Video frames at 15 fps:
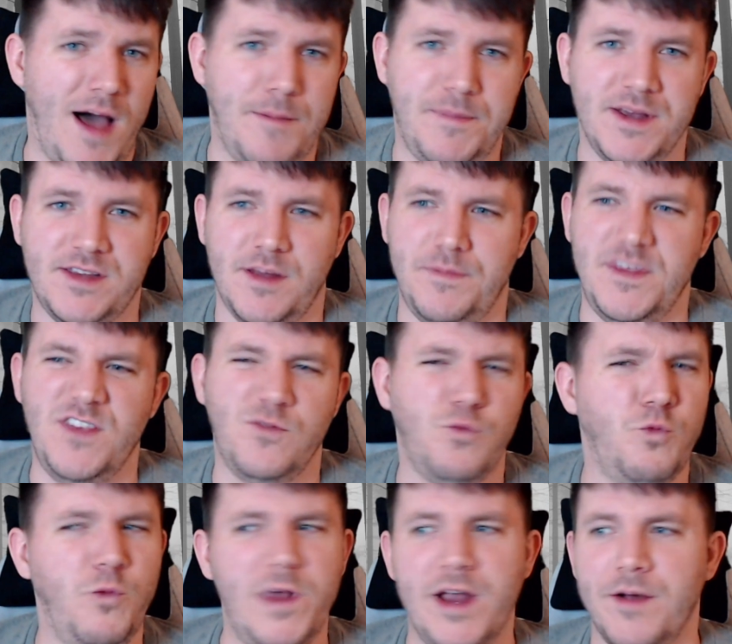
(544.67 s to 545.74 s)
picks up these
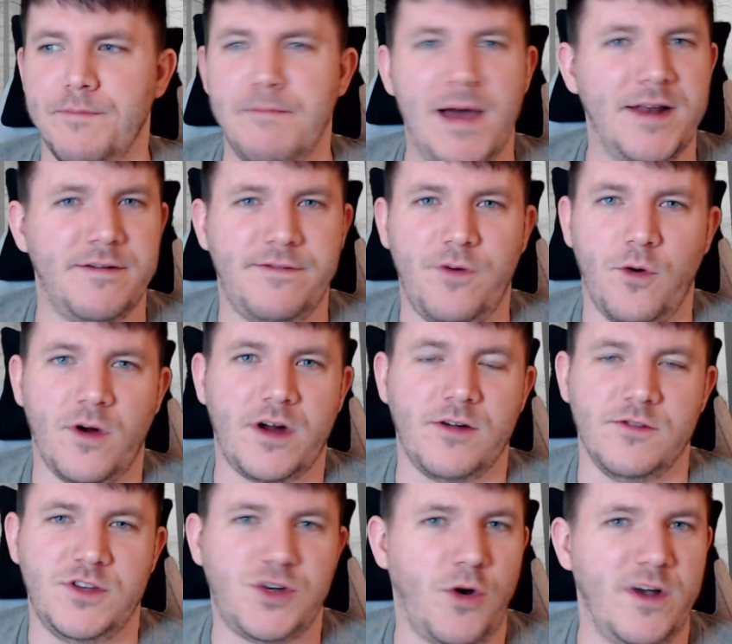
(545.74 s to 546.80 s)
weird
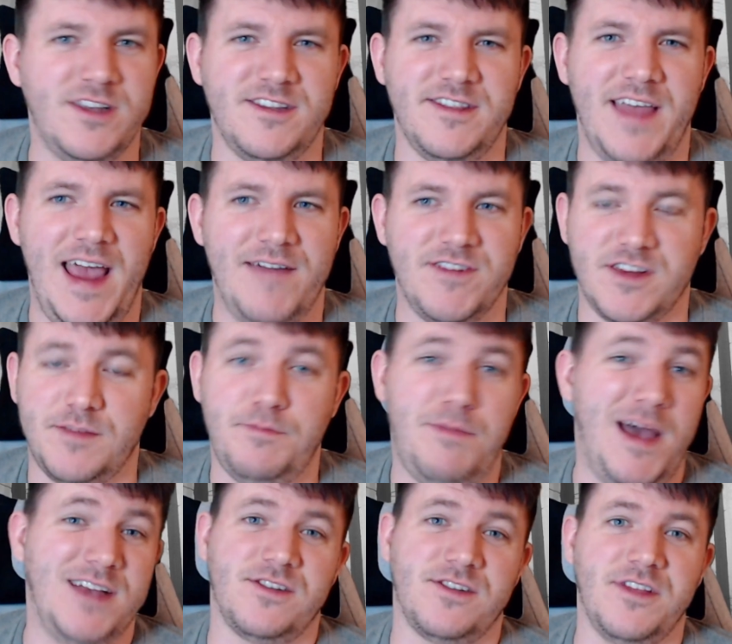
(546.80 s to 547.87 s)
metaphorical choices they have,
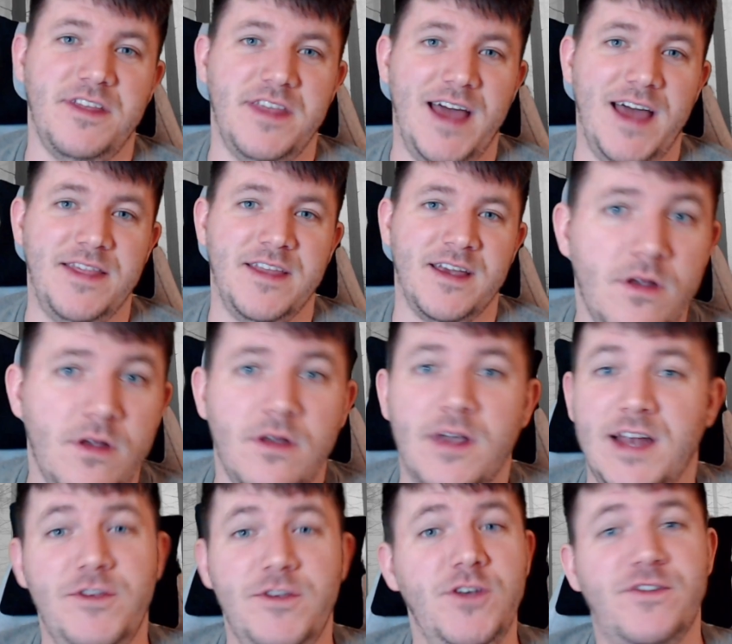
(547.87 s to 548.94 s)
especially the ending.
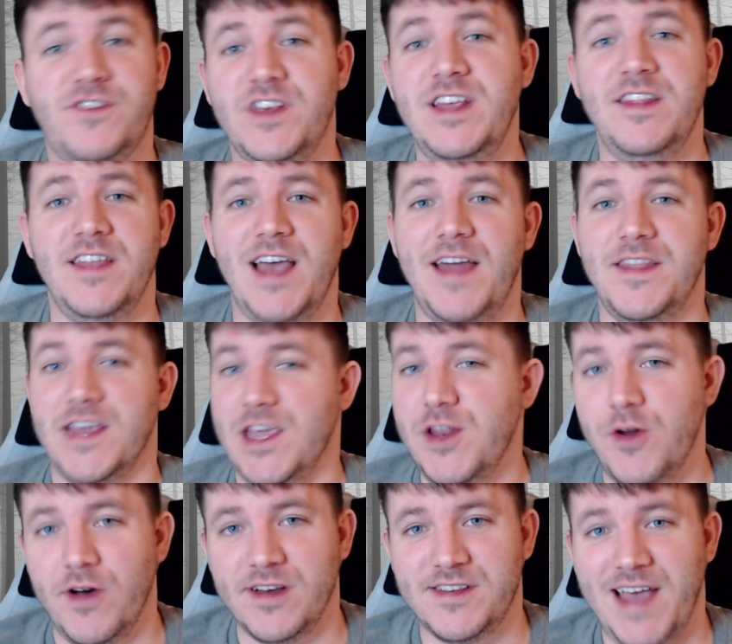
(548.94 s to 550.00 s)
And if you've seen the ending, you
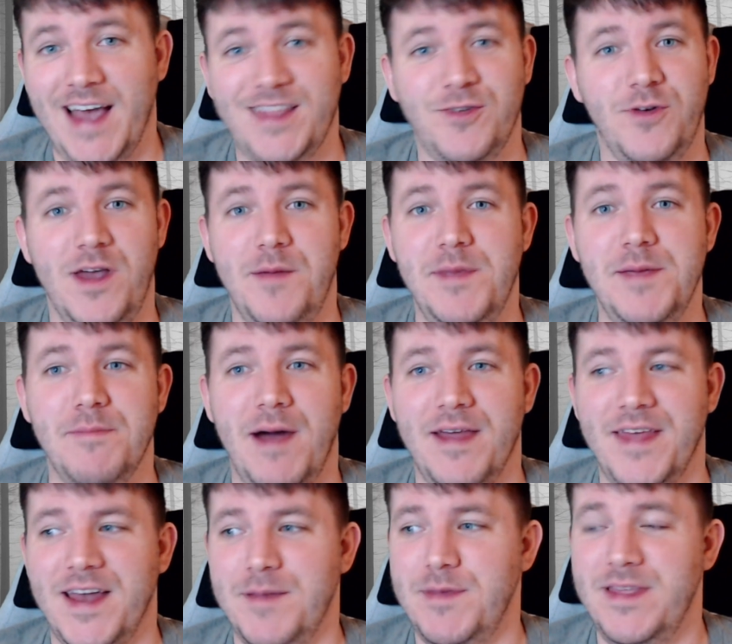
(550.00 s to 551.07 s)
know exactly what I mean by
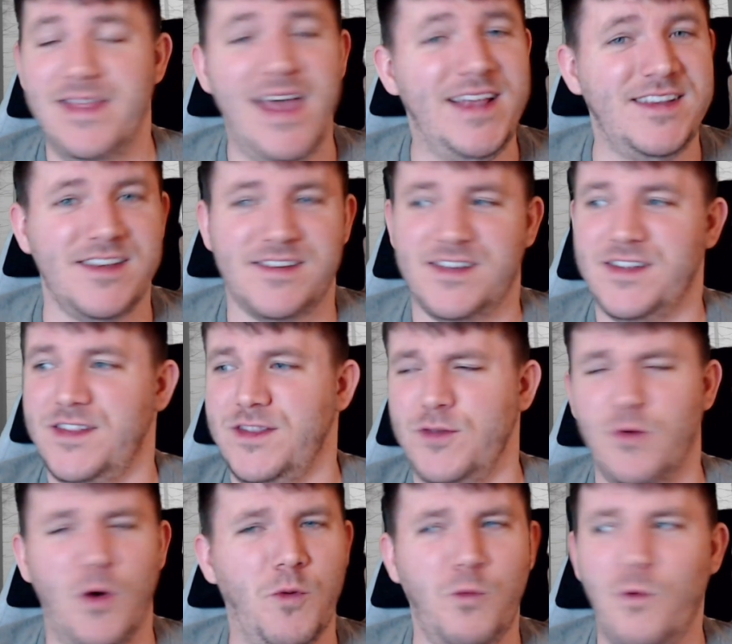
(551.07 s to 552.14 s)
that. I mean, they just
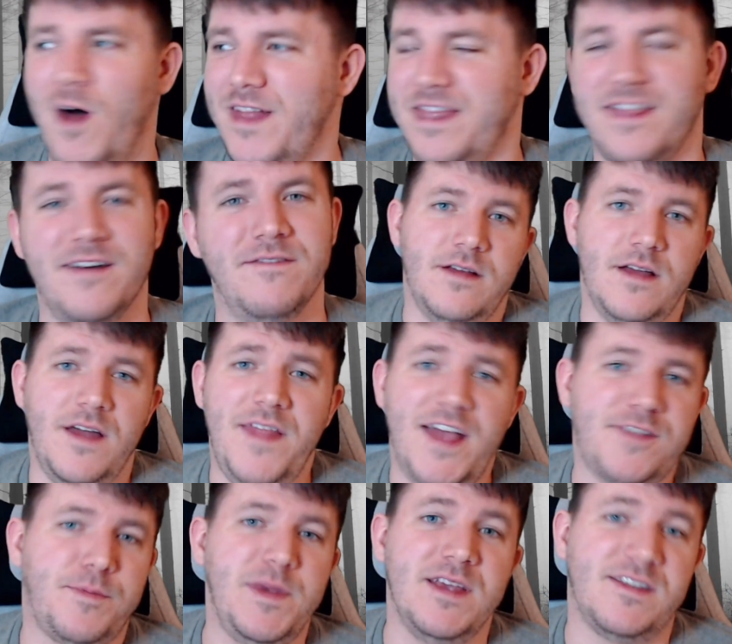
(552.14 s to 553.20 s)
do a what the and
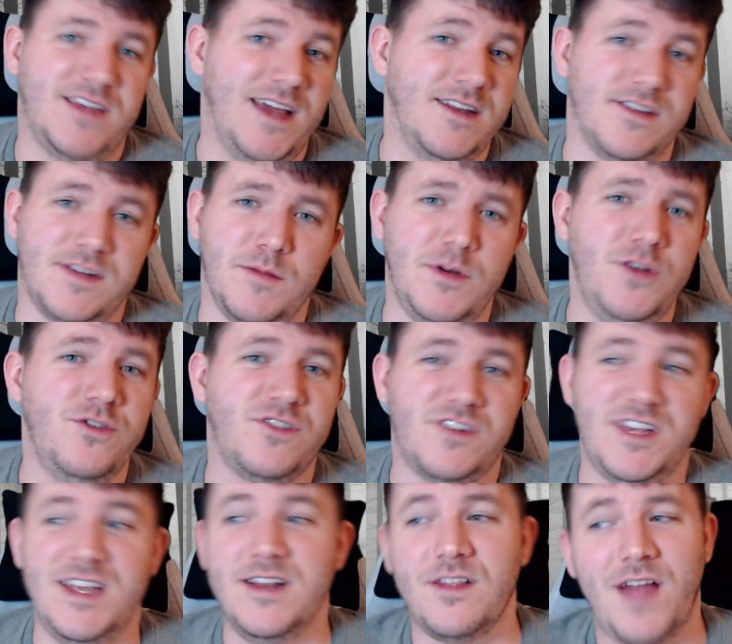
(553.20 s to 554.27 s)
that's being said as someone who's
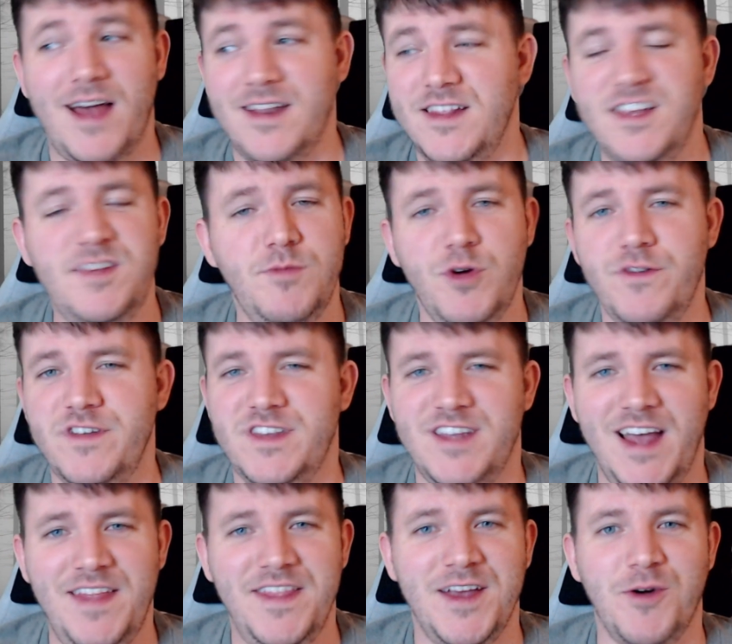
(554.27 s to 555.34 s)
seen a lot of these movies the
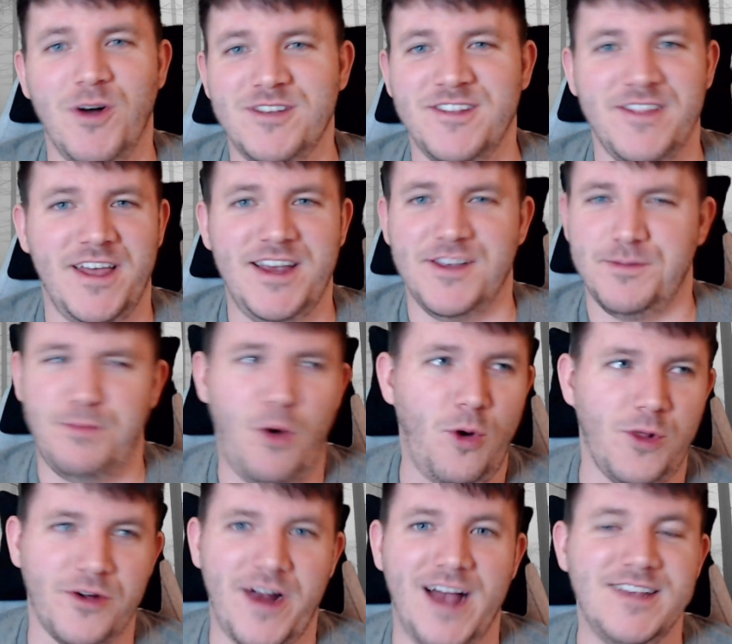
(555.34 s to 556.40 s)
ending wasn't like as
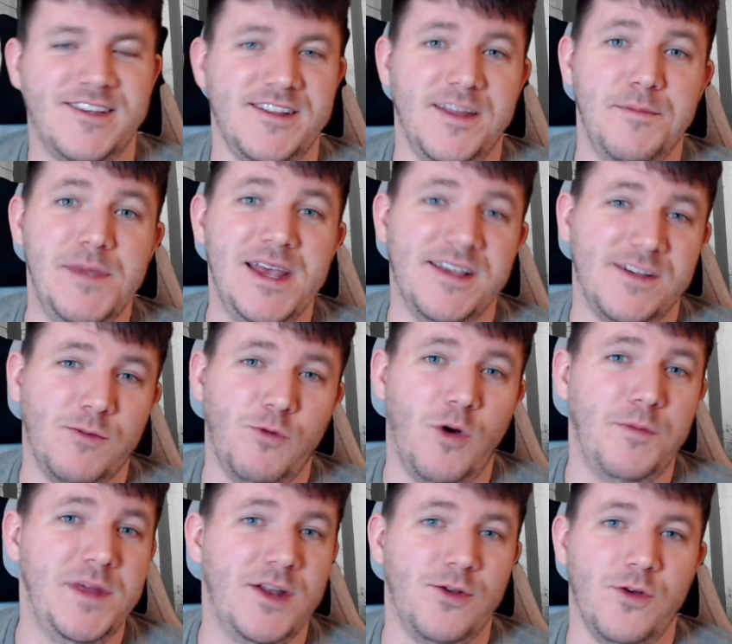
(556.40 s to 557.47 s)
polarizing to me as it will
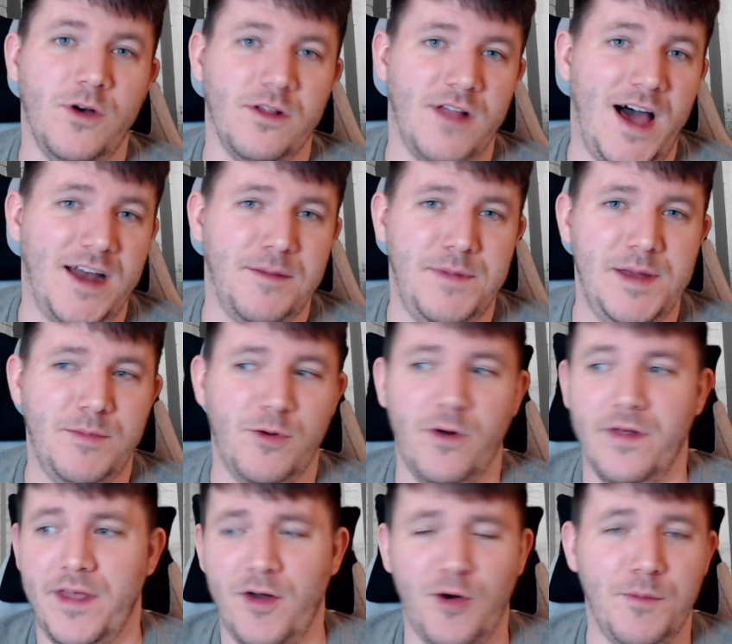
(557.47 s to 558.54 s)
be to a lot of people
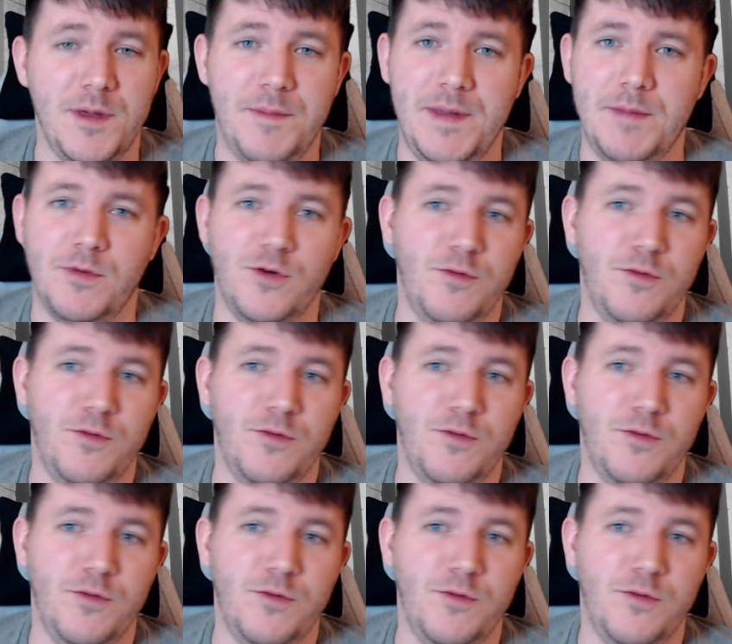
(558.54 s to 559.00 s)
where there will be people who